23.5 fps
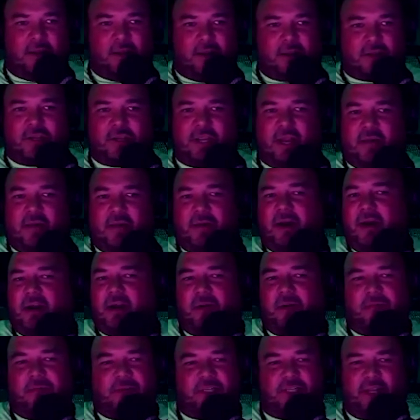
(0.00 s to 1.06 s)
So yeah, I'm
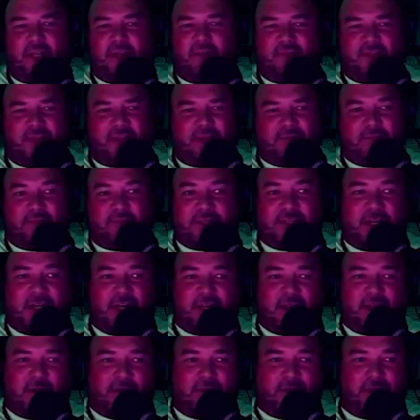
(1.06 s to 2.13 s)
100% for them for shutting
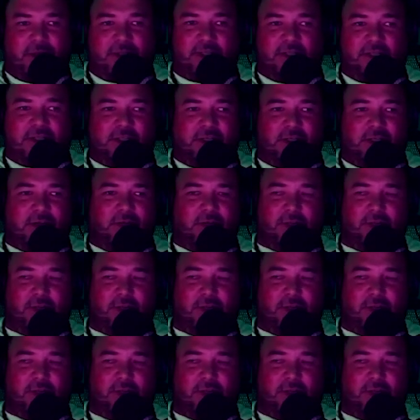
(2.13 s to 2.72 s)
down beaches